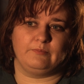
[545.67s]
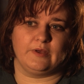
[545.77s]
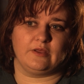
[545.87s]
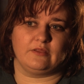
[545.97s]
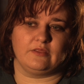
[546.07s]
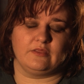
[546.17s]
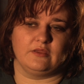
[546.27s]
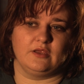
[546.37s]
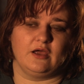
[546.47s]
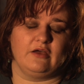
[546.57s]
but
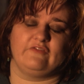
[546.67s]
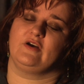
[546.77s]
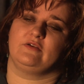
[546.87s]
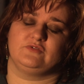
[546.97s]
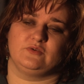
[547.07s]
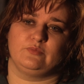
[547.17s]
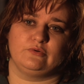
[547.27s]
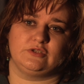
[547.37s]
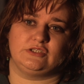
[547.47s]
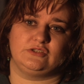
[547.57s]
I thought it was
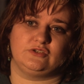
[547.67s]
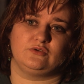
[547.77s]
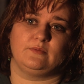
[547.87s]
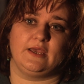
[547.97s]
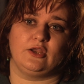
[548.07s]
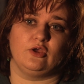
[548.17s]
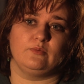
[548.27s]
important to remain